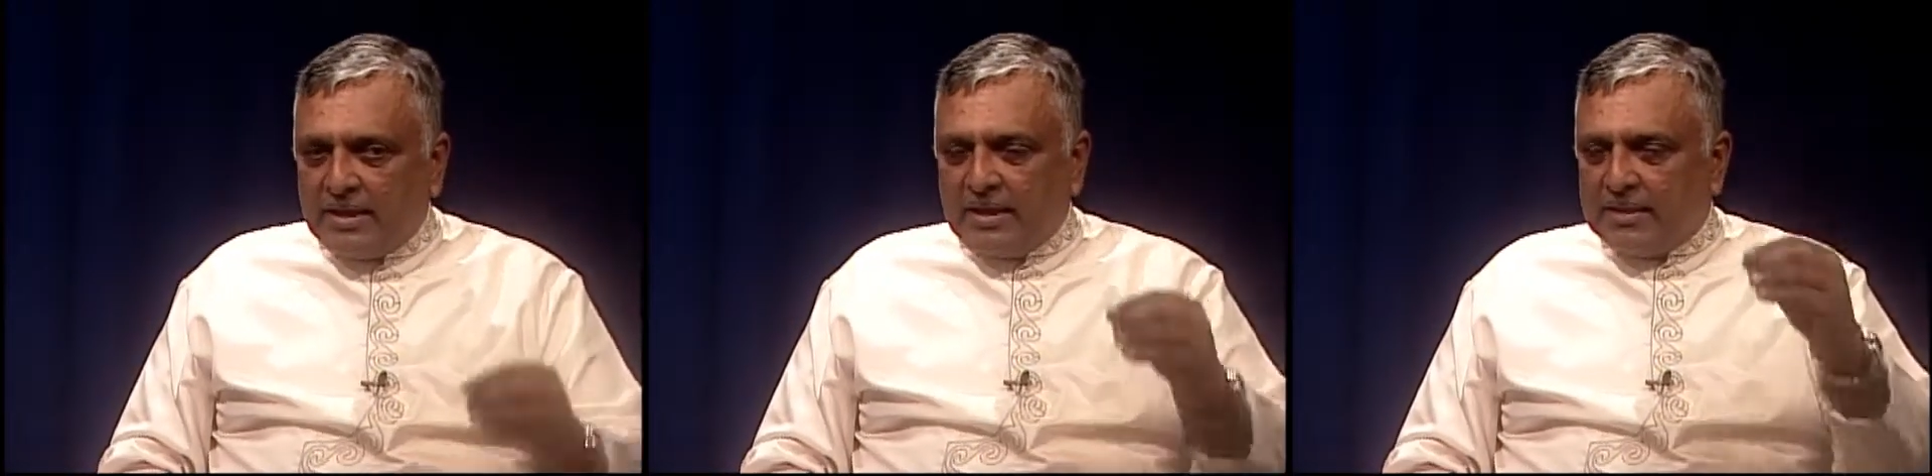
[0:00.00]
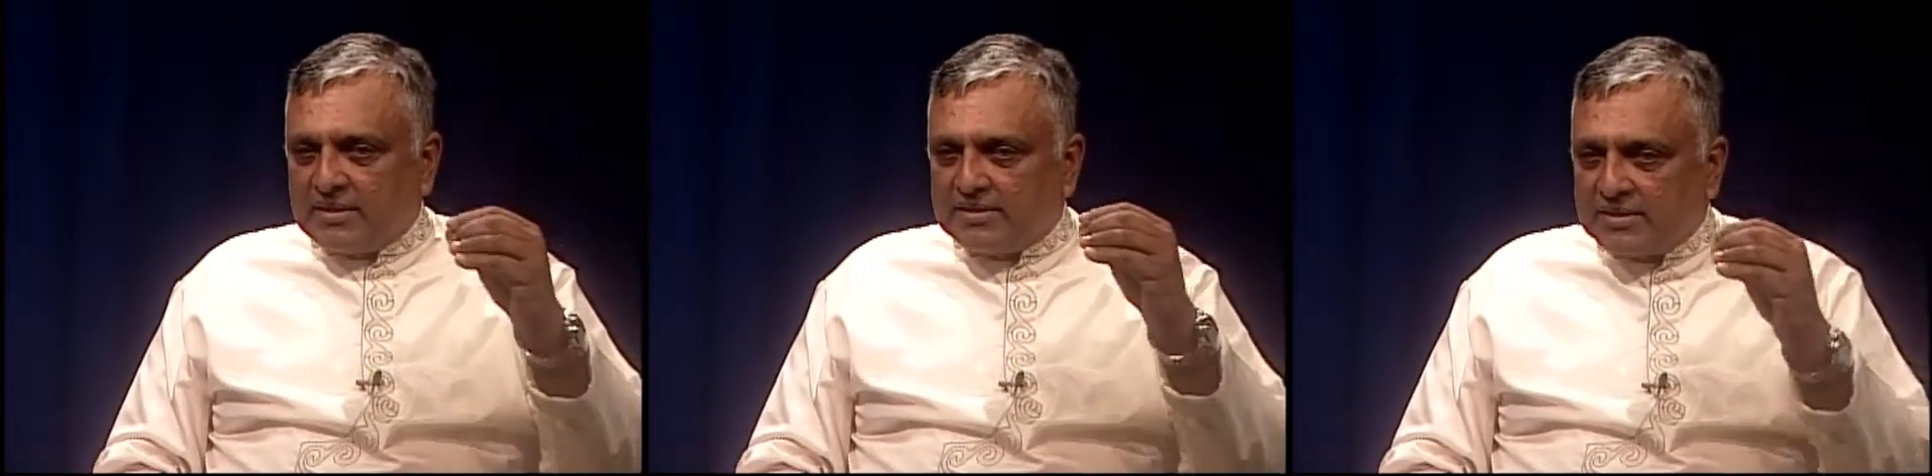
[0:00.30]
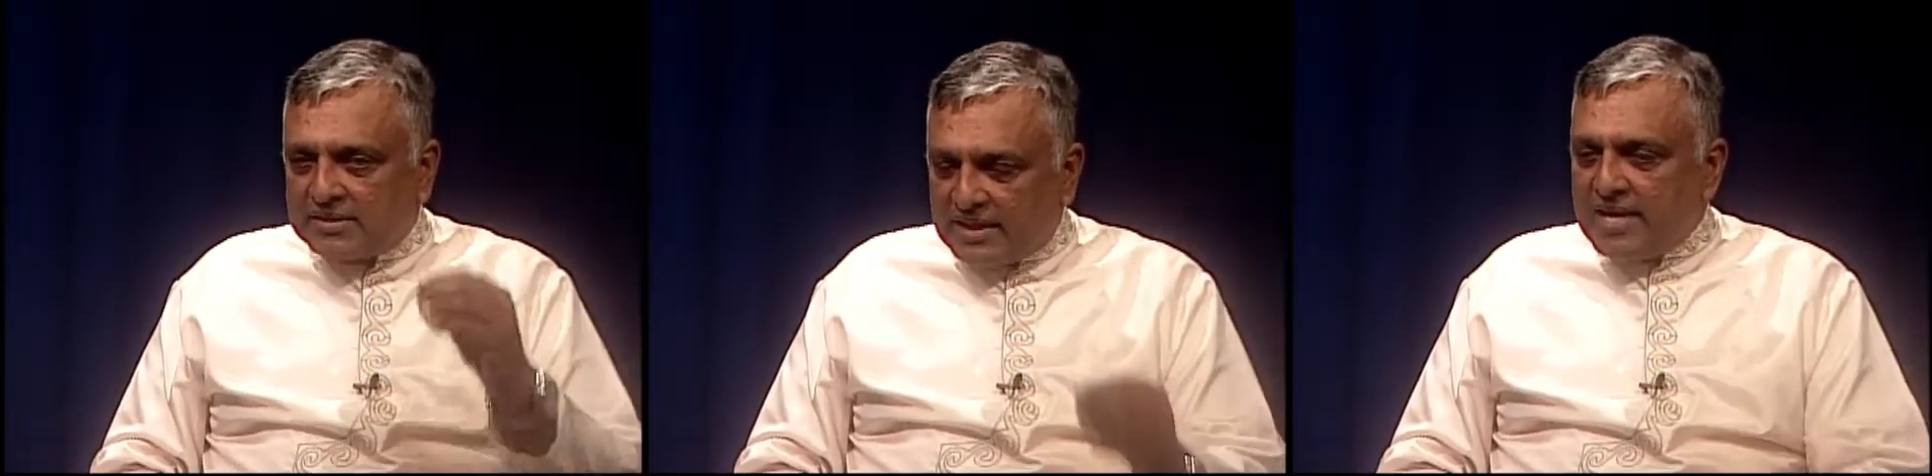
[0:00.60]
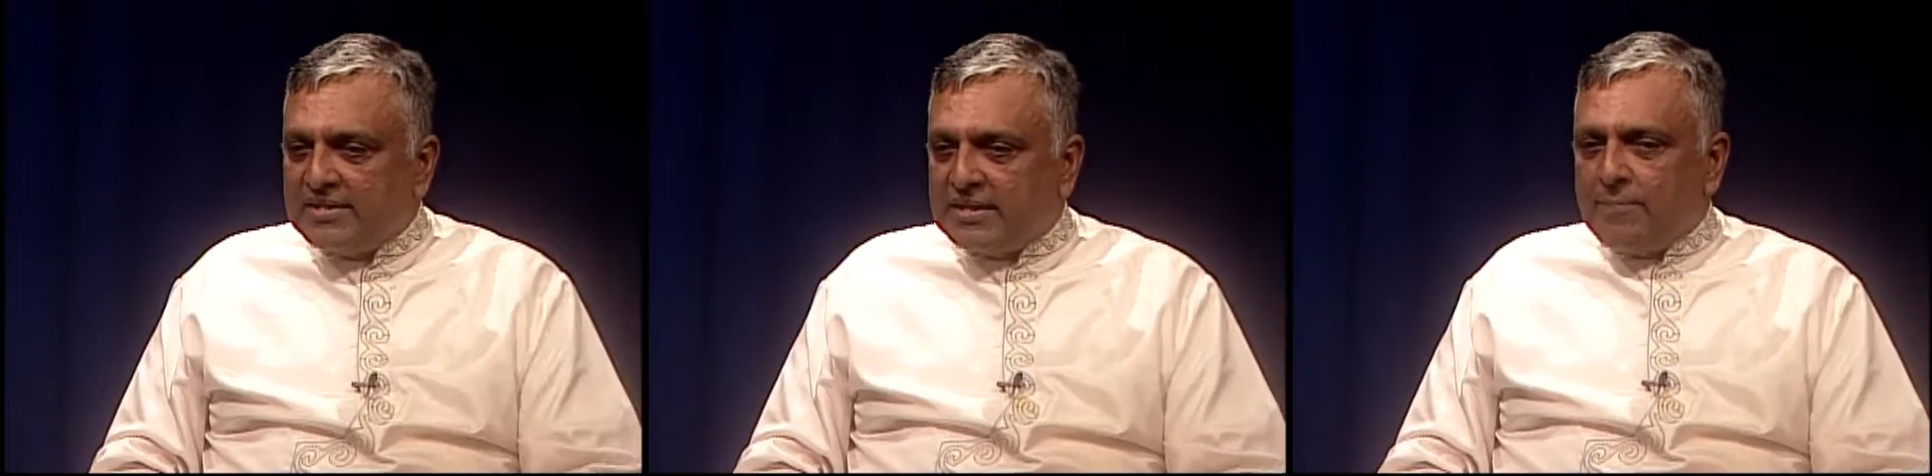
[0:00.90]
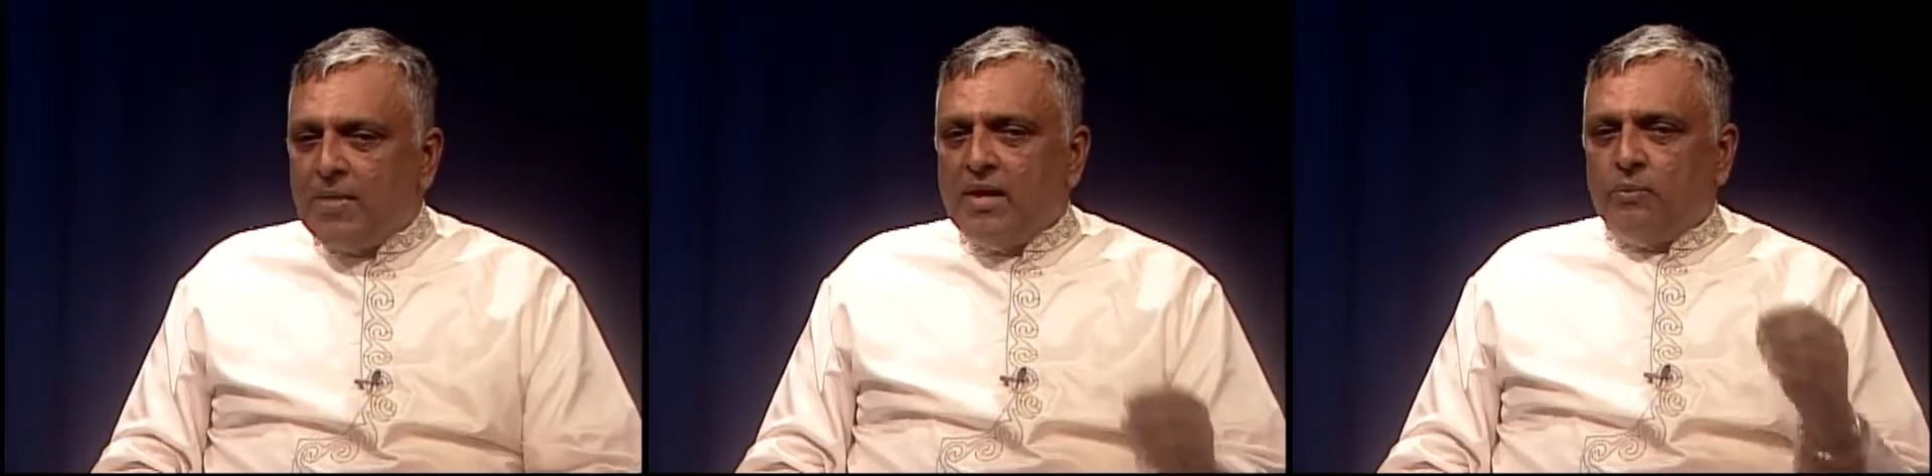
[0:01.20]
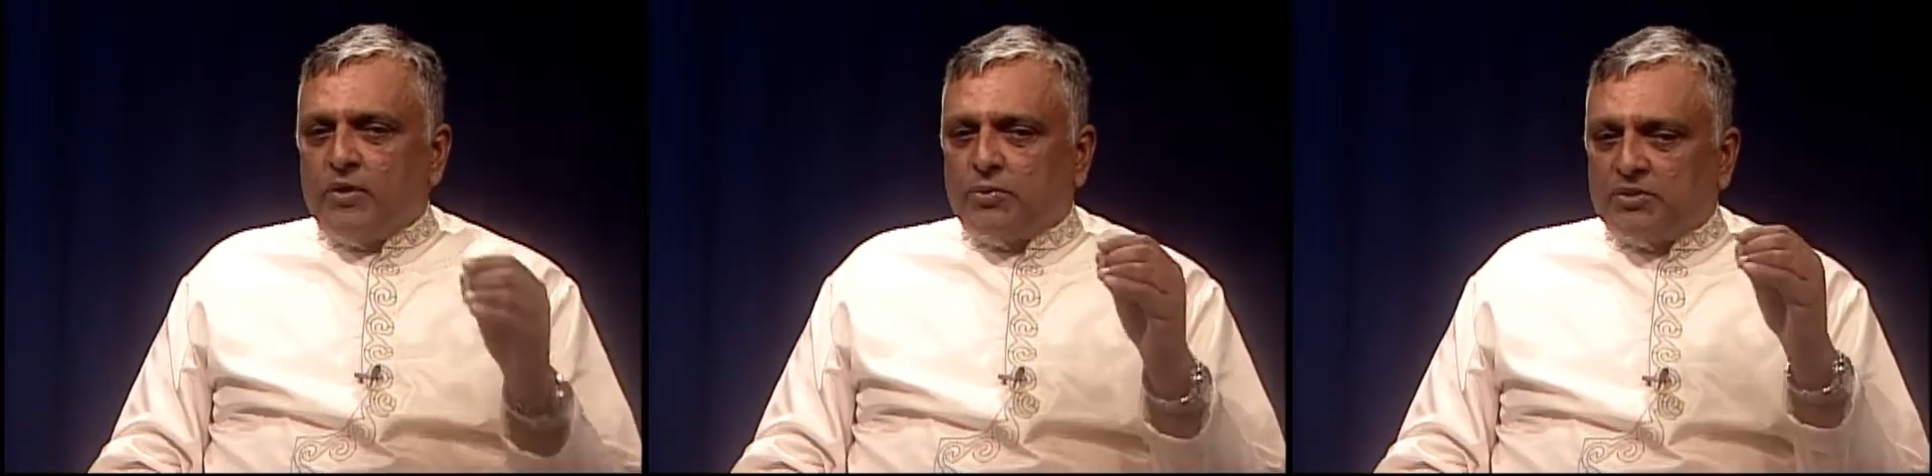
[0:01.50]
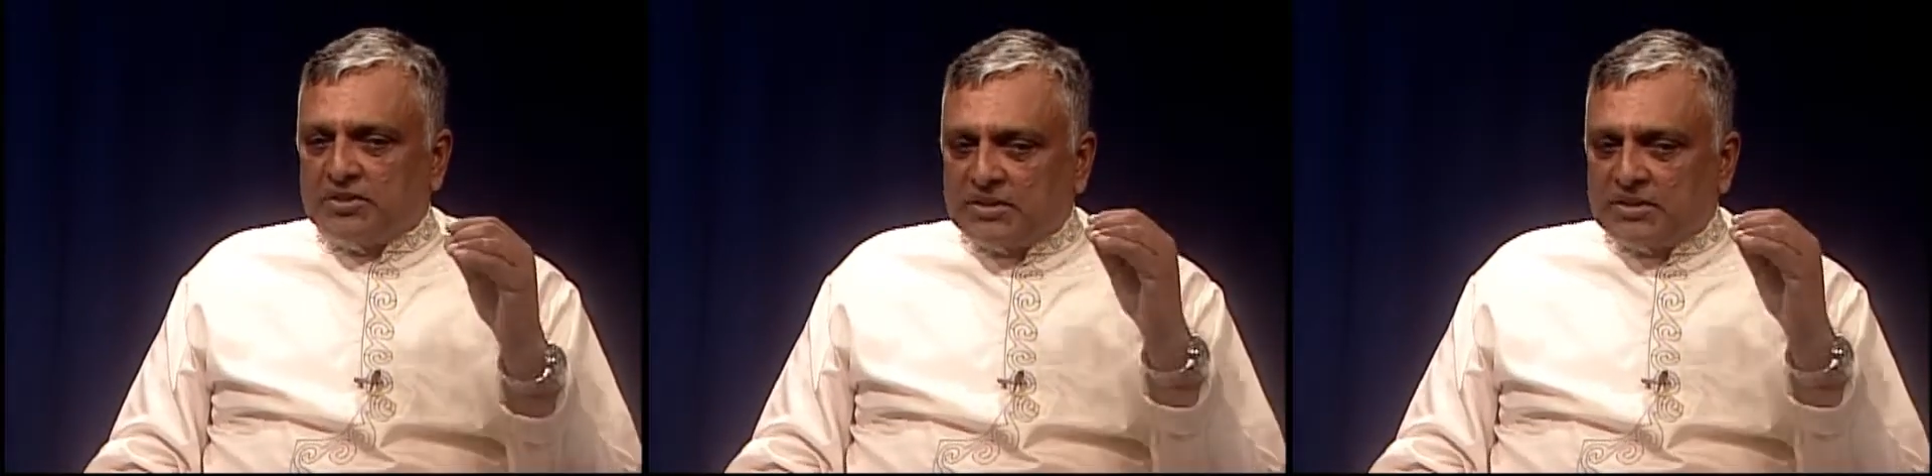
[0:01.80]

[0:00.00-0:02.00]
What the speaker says: in the society which was